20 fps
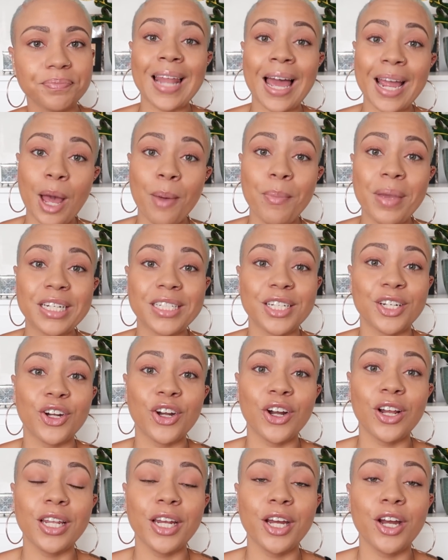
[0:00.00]
Like I mentioned
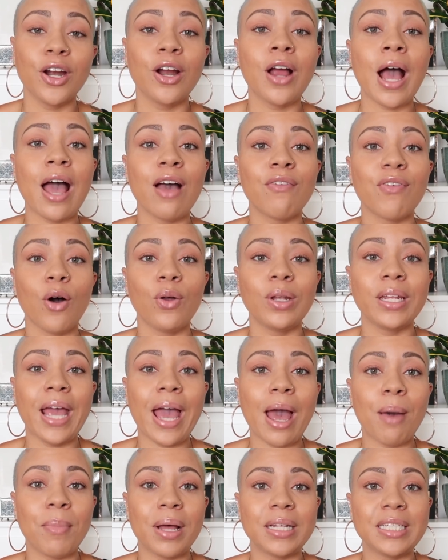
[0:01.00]
earlier, I have only
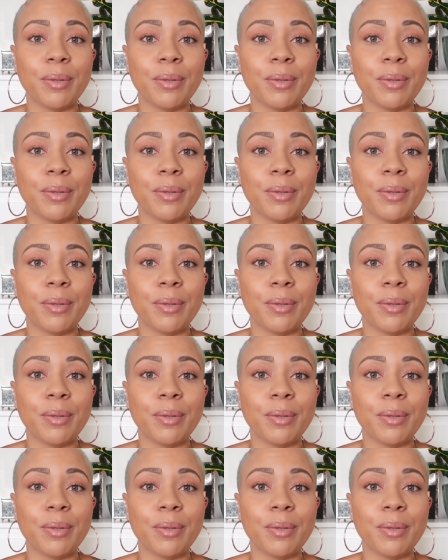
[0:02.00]
had my